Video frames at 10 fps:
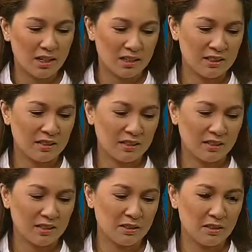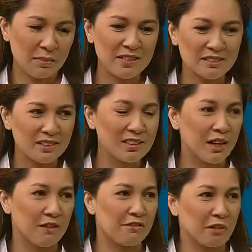It's basically
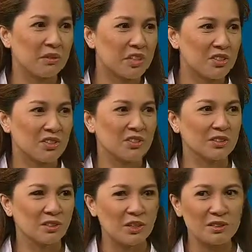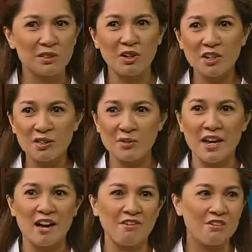our foundation. So as long as we
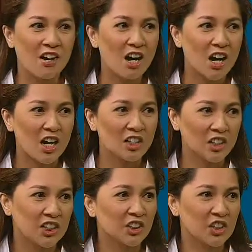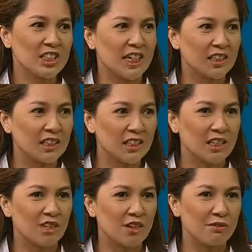have an
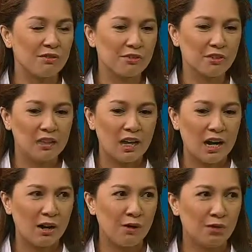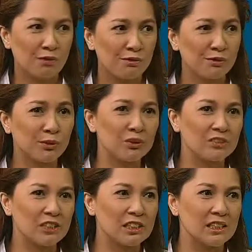understanding of how food
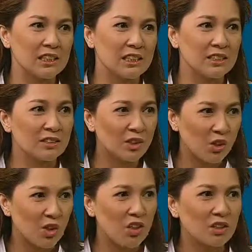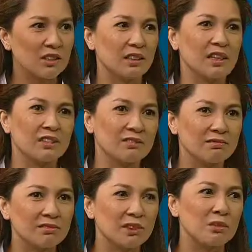really is cooked at,
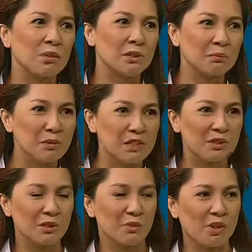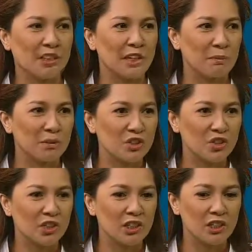what medium, what
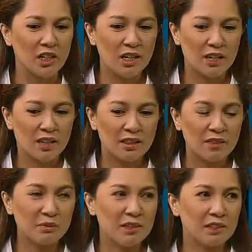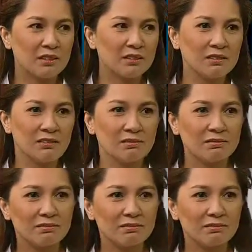temperature, then we can